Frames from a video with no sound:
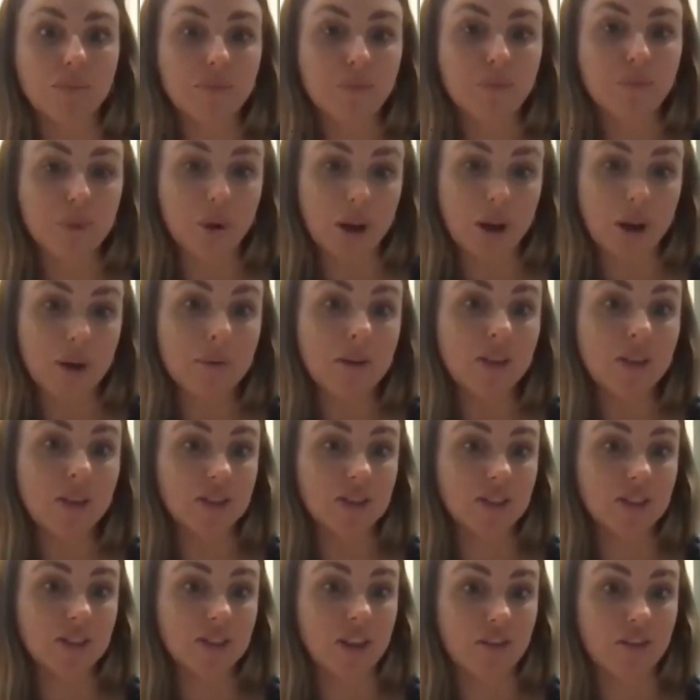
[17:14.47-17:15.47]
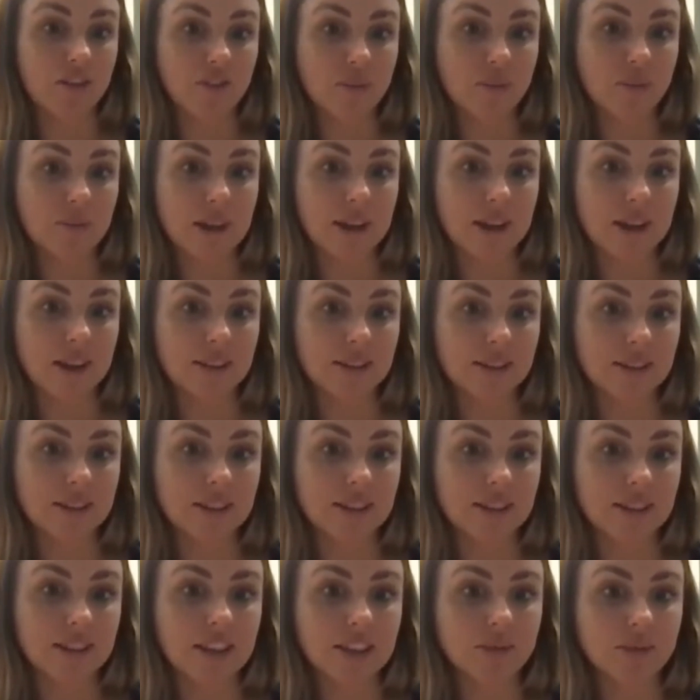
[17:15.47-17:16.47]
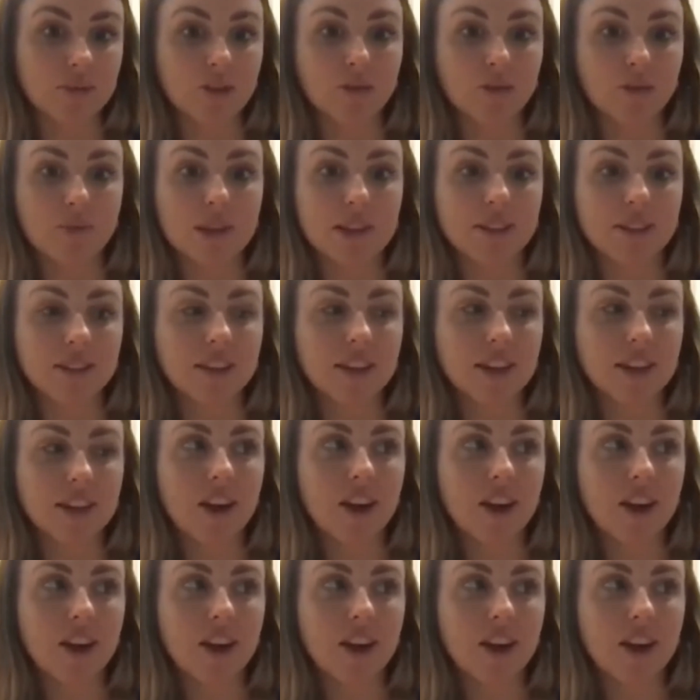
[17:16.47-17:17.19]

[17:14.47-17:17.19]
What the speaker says: prohibit the salon from making success, which means